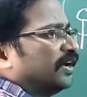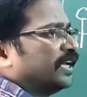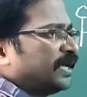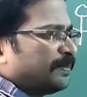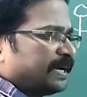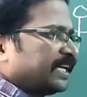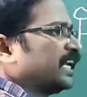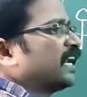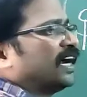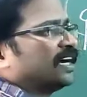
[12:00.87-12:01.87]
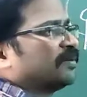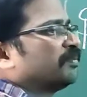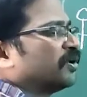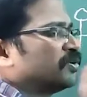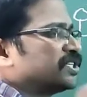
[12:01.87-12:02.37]
in a particular
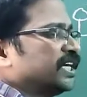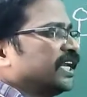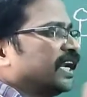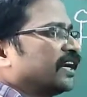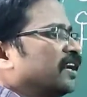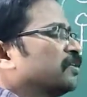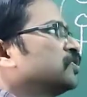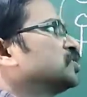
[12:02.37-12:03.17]
atom, ground state electron